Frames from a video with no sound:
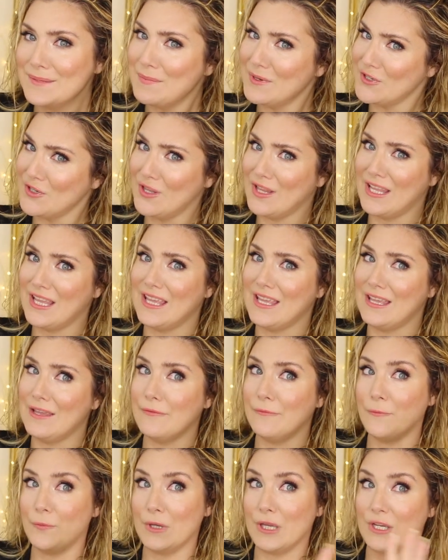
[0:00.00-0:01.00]
Especially
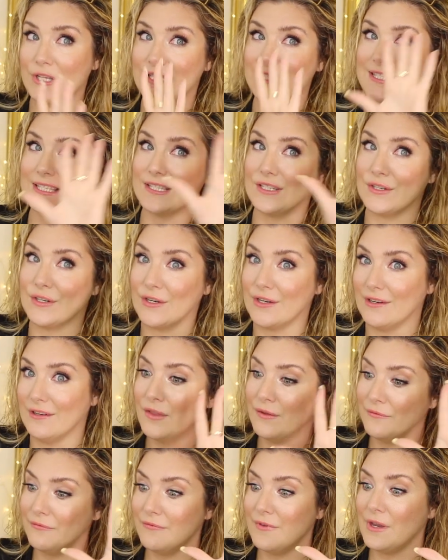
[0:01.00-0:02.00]
if we consider
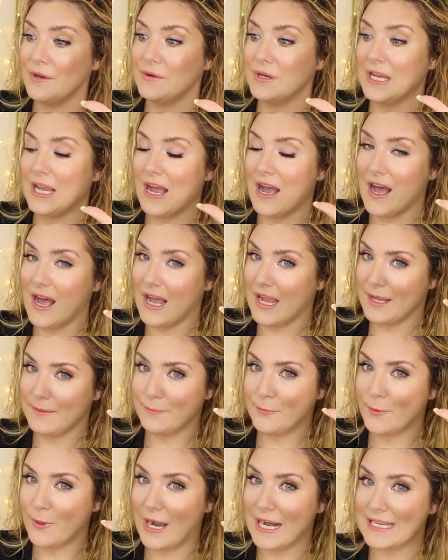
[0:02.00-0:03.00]
the very
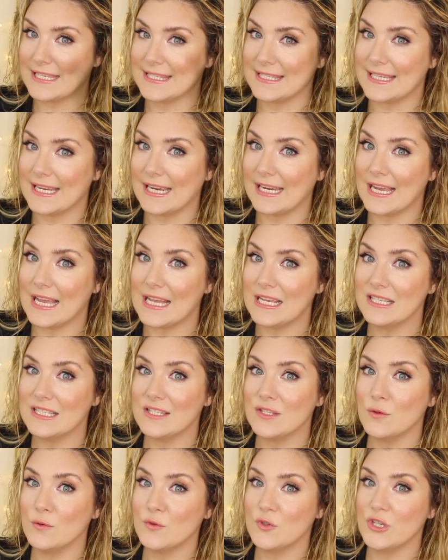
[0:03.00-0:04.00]
high price tag
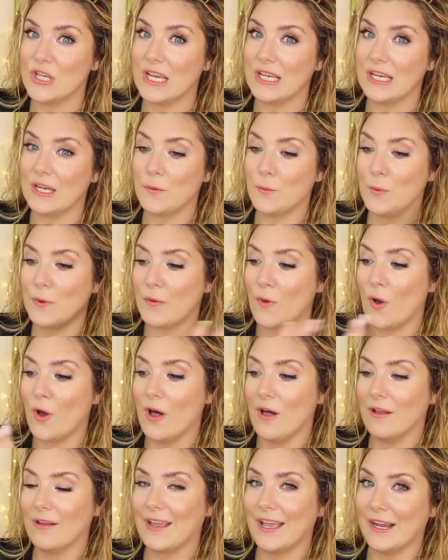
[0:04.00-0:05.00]
associated with
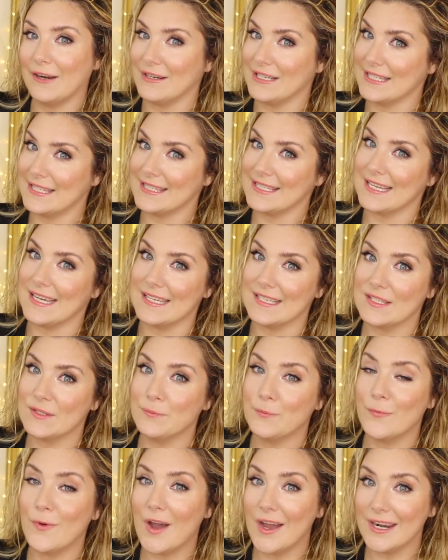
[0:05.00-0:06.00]
all
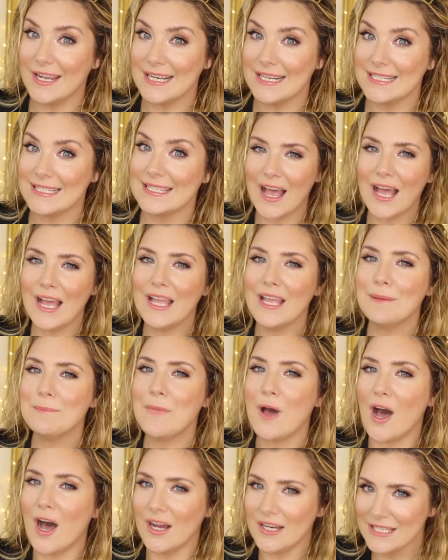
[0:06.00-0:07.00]
Kerastase products. I
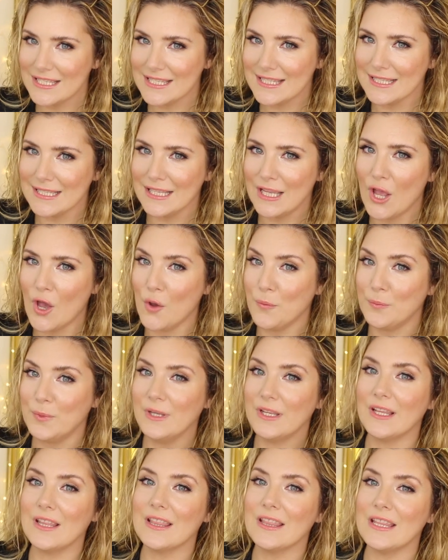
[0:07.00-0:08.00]
am honestly
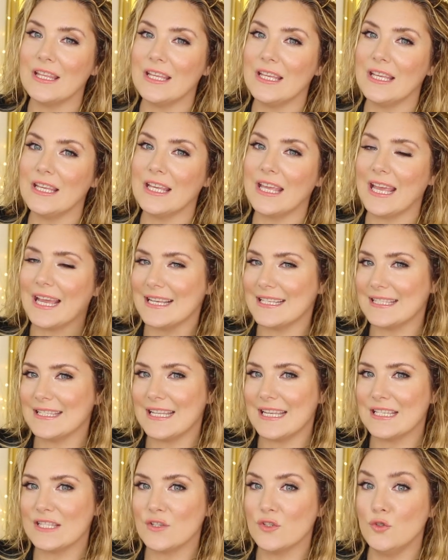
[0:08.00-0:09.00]
hoping the
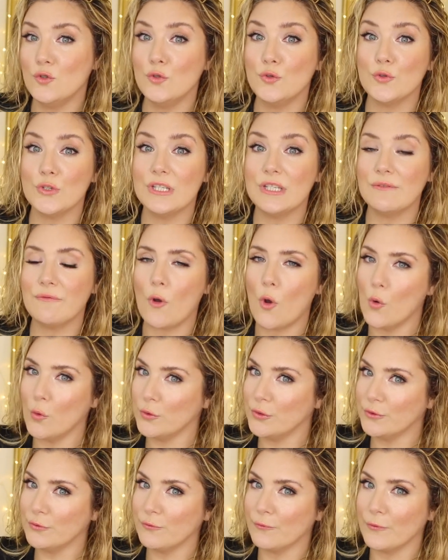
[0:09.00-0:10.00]
Kerastase Nutritive
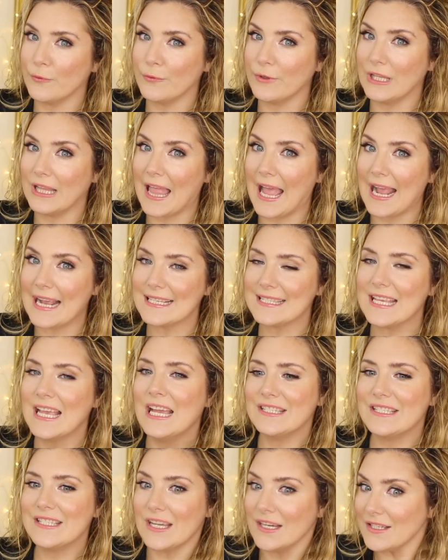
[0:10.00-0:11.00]
Oleo Relax
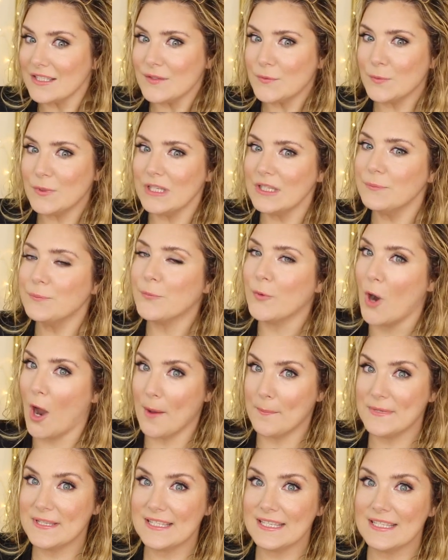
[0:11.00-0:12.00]
does what it
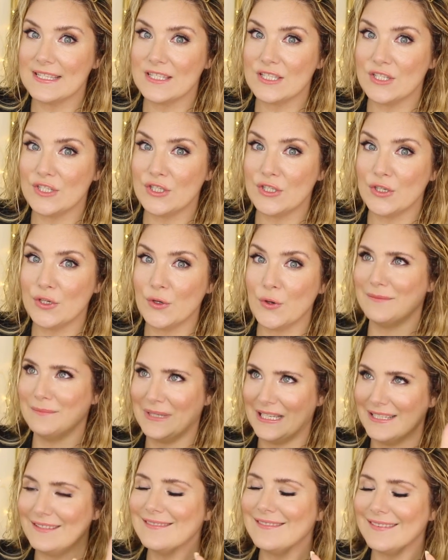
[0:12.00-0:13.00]
promises to do. I
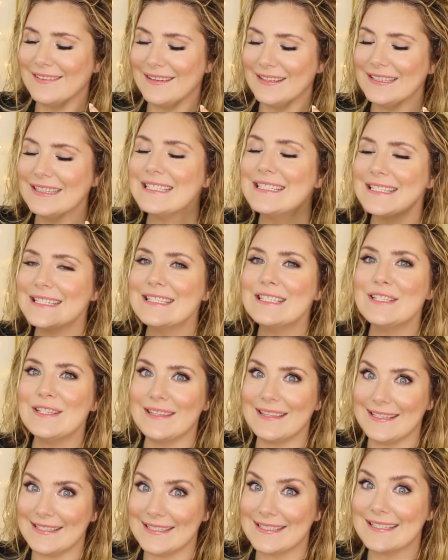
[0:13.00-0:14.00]
mean, listen
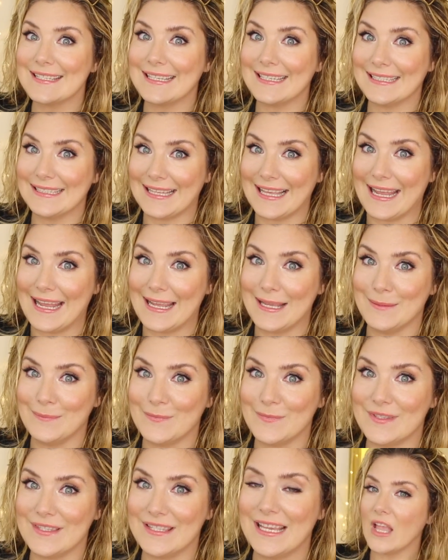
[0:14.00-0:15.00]
to these
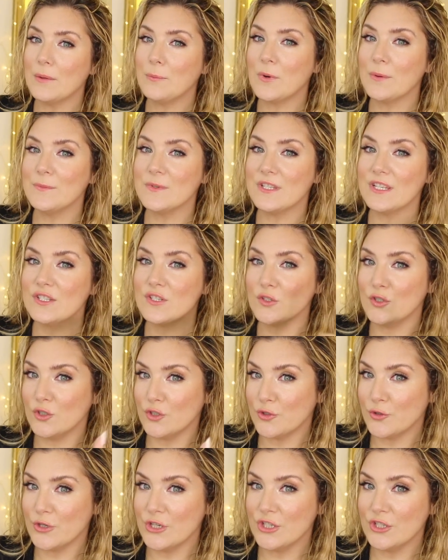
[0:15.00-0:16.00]
claims. It promises
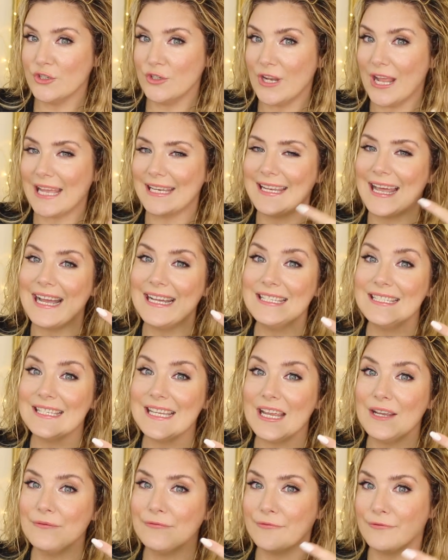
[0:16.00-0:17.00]
nutrition and
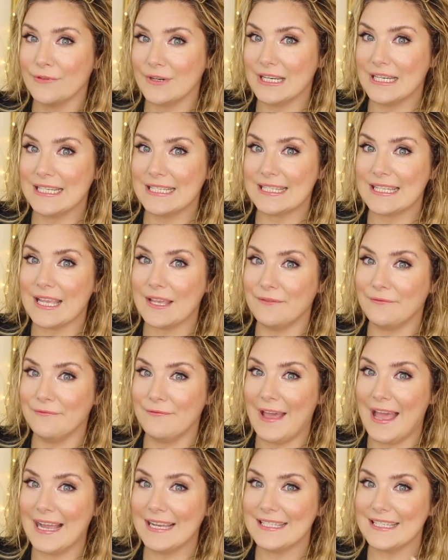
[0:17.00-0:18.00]
anti-freeze
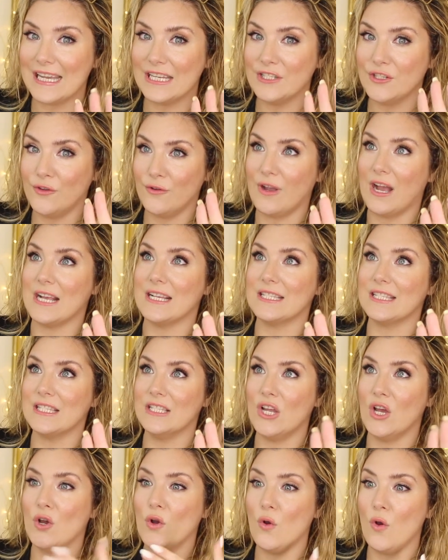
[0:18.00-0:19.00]
effect, and you guys
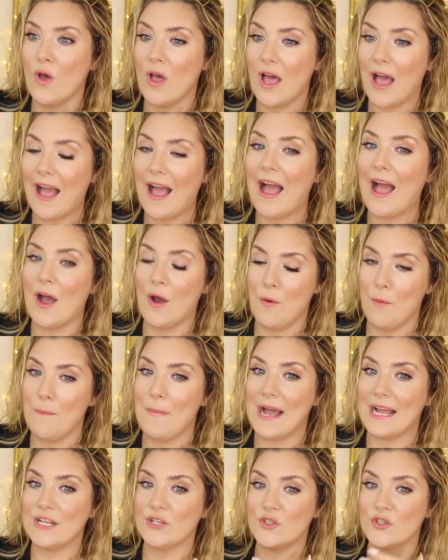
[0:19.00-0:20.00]
know how
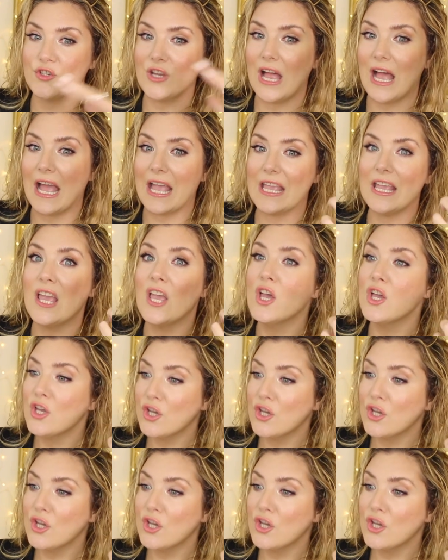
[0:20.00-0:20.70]
much I